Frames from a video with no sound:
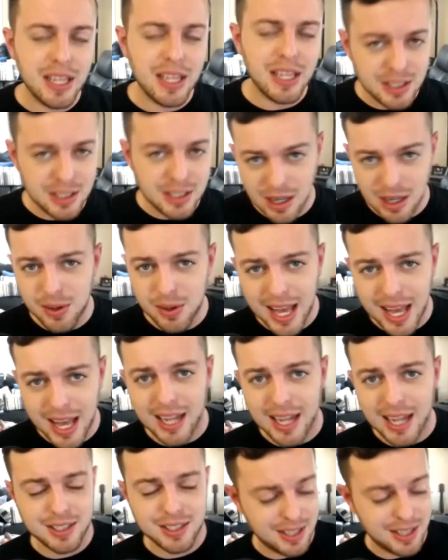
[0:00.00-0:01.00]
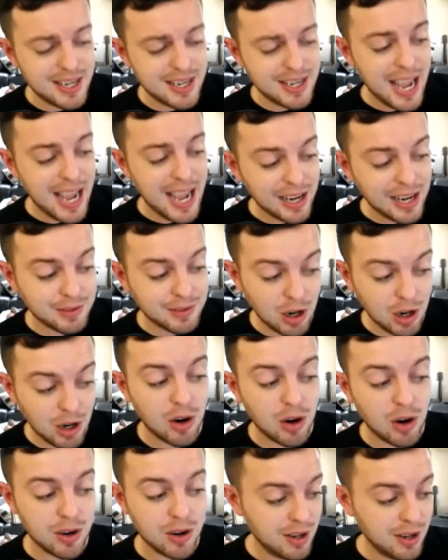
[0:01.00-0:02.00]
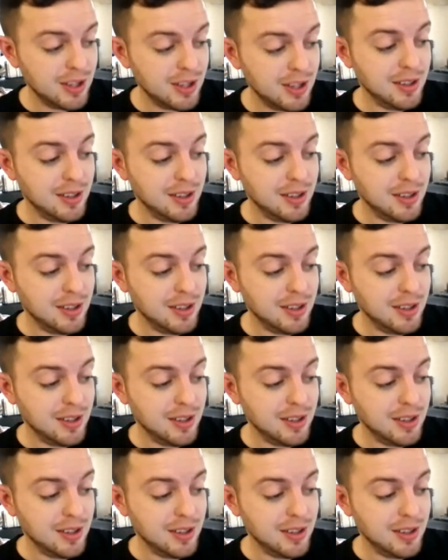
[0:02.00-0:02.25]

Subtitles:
And so, yes, the natives the